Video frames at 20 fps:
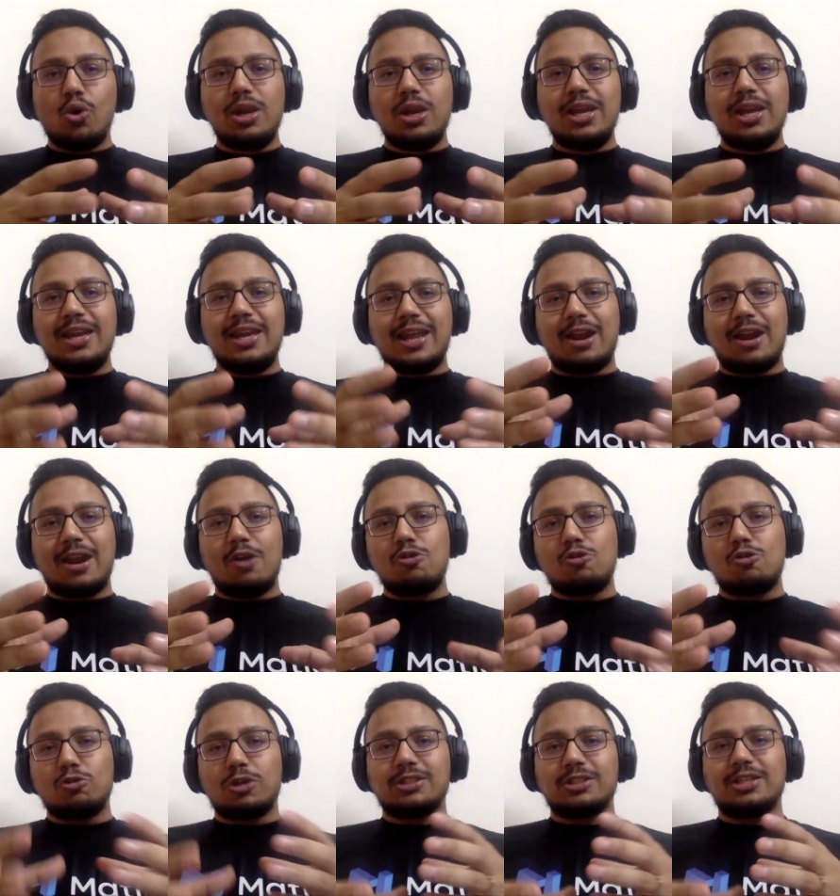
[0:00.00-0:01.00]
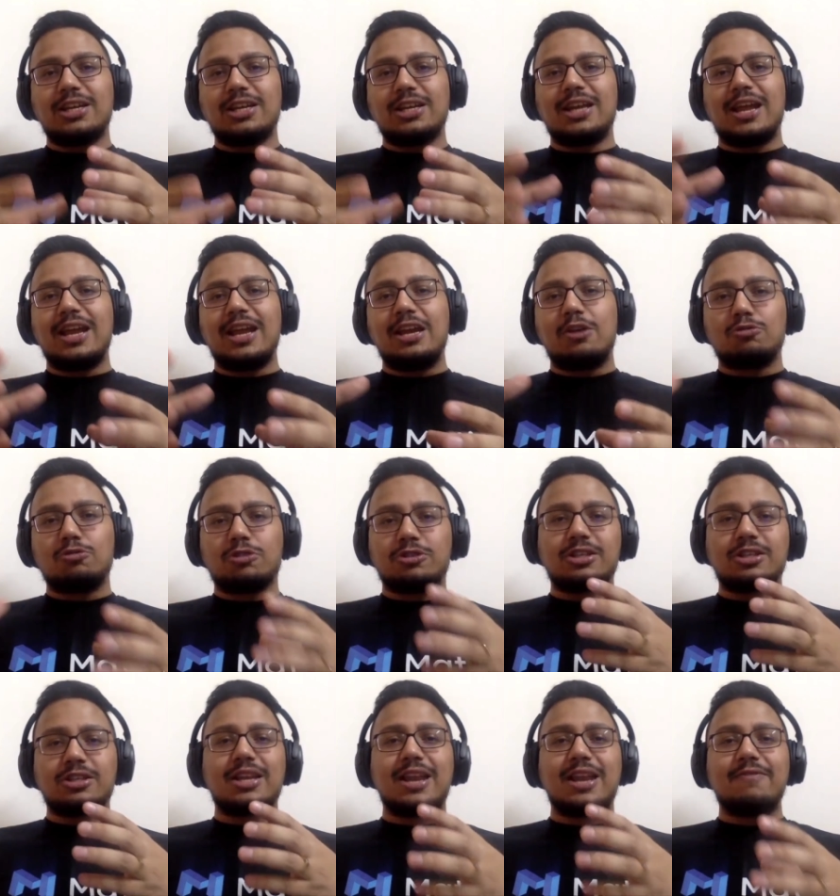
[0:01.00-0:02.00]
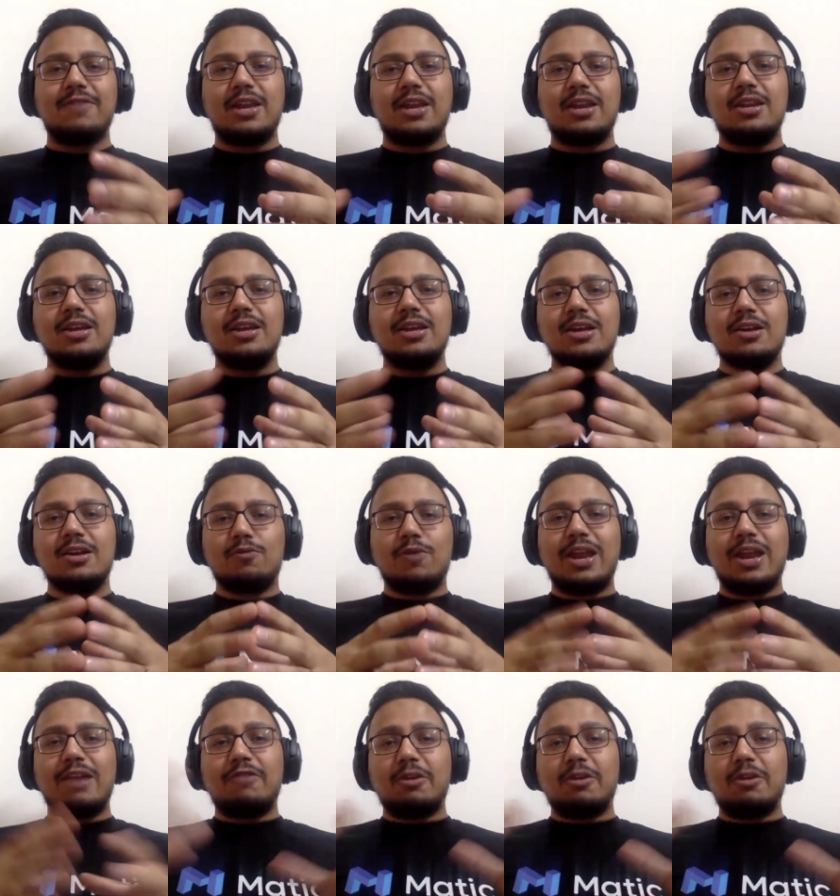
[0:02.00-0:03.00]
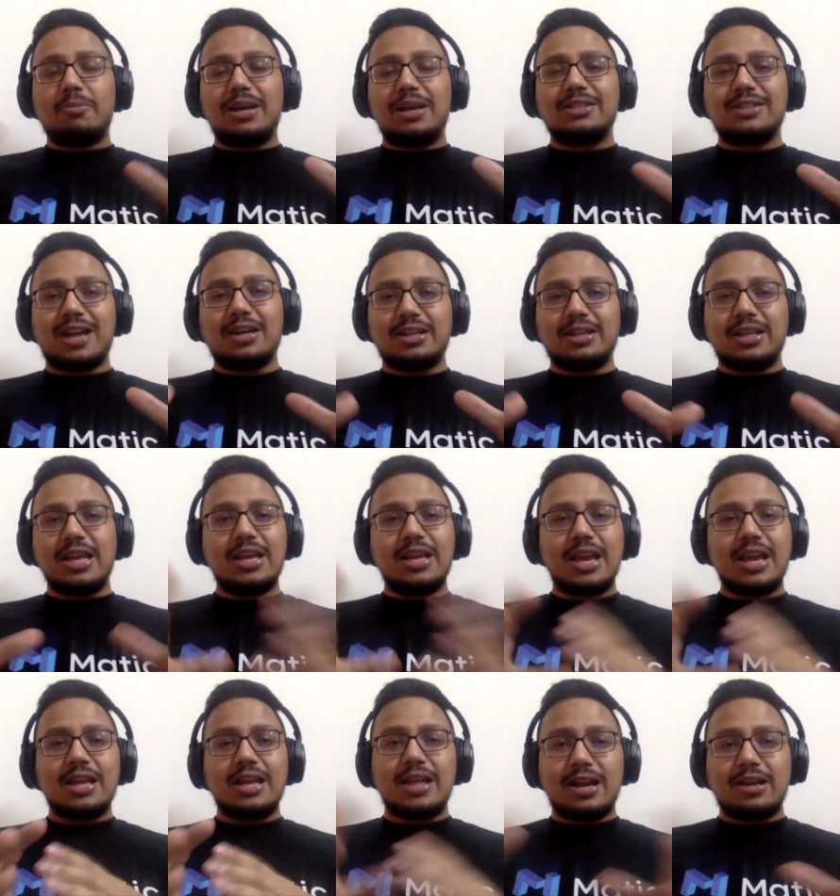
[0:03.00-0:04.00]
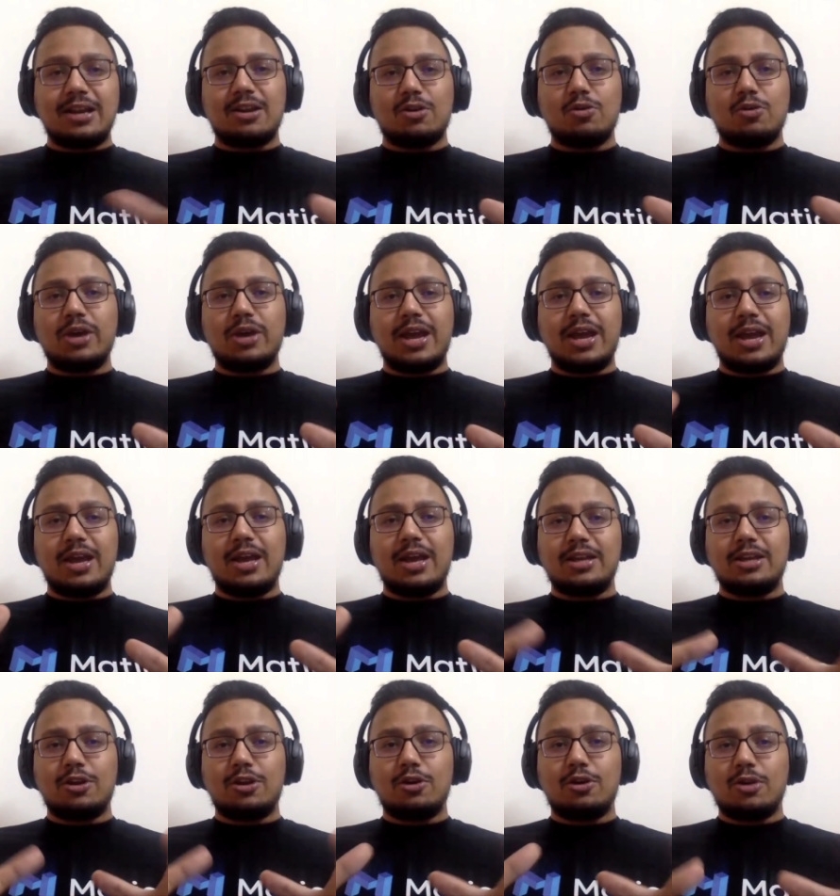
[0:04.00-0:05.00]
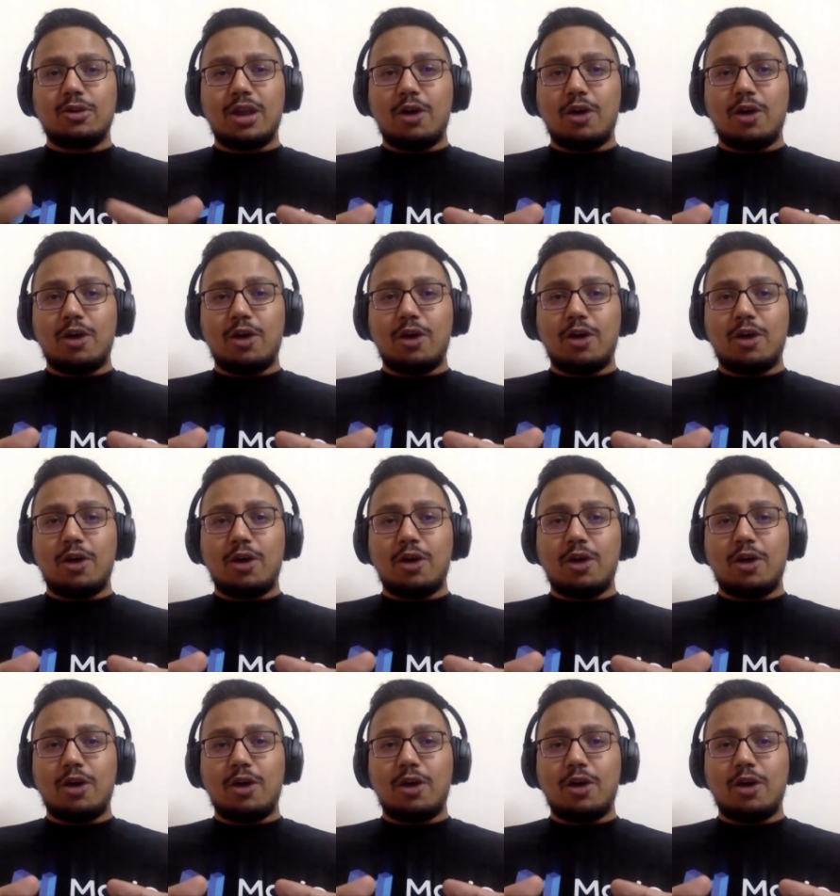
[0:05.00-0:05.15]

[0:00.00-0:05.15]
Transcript: only in around 2010 2011 where everybody started thinking that okay you know yeah.